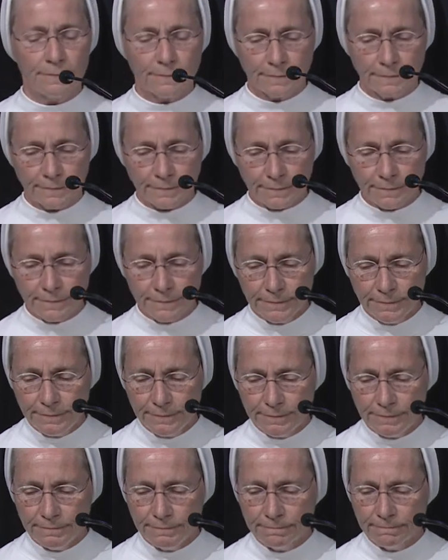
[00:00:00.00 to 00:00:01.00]

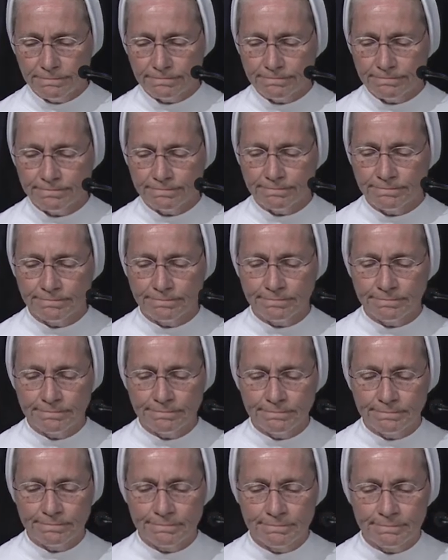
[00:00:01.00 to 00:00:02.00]

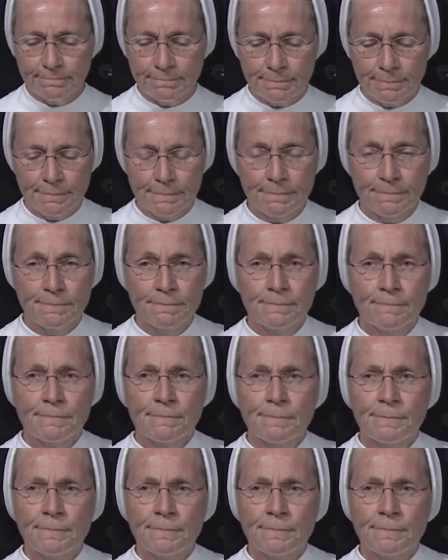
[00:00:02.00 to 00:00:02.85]
(silence)